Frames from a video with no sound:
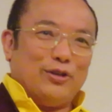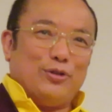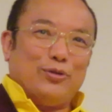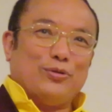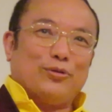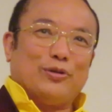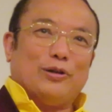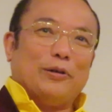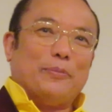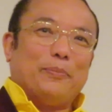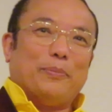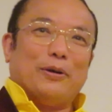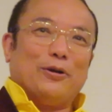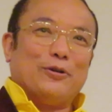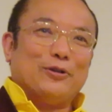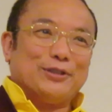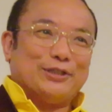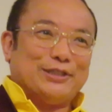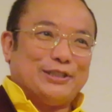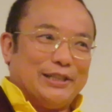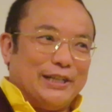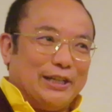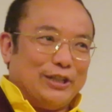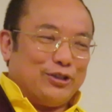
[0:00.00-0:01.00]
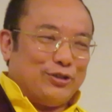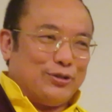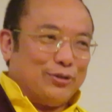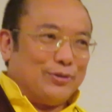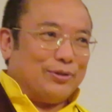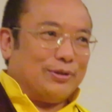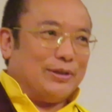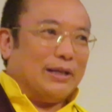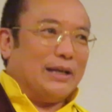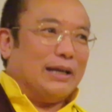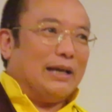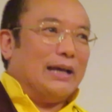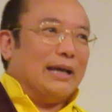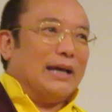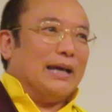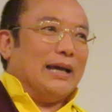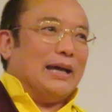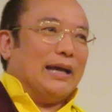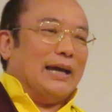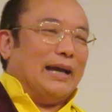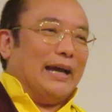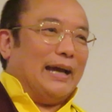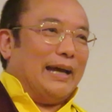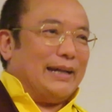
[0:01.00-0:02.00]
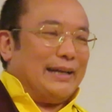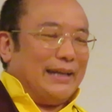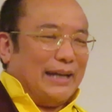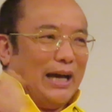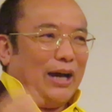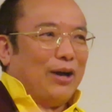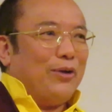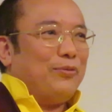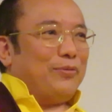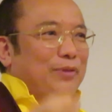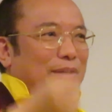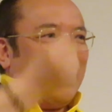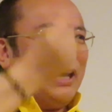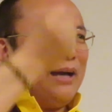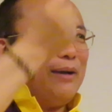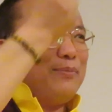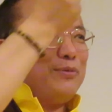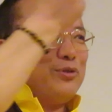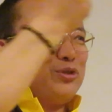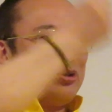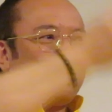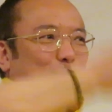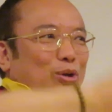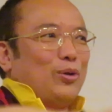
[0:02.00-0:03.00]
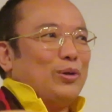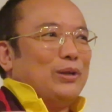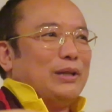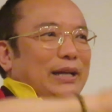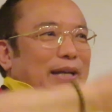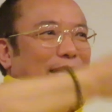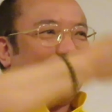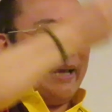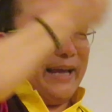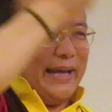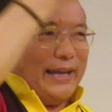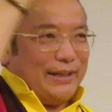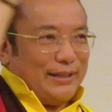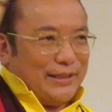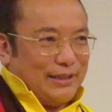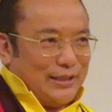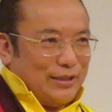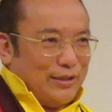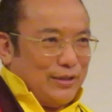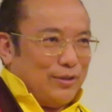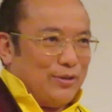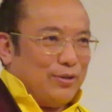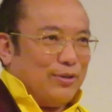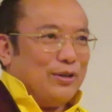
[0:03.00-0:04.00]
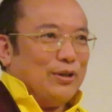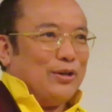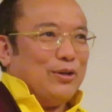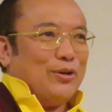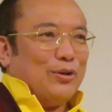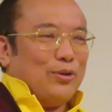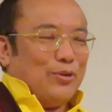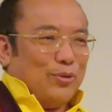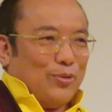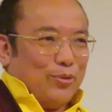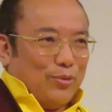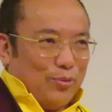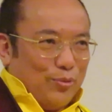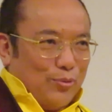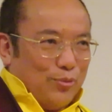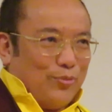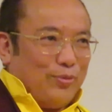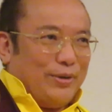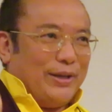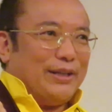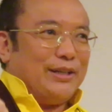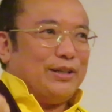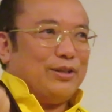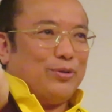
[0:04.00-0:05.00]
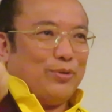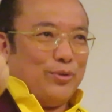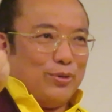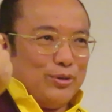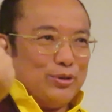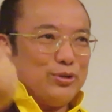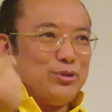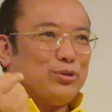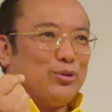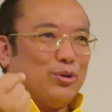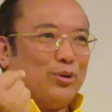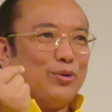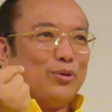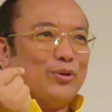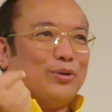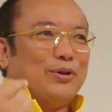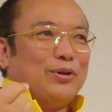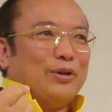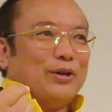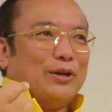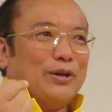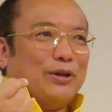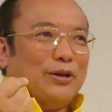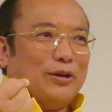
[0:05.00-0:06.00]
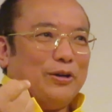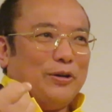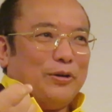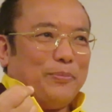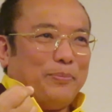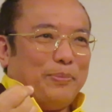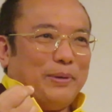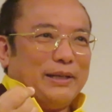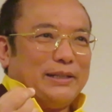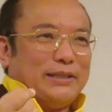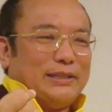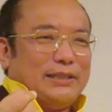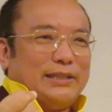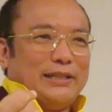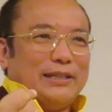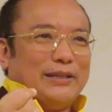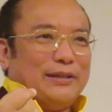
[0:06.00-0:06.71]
nuclear power station. And now we have solar and wind also, but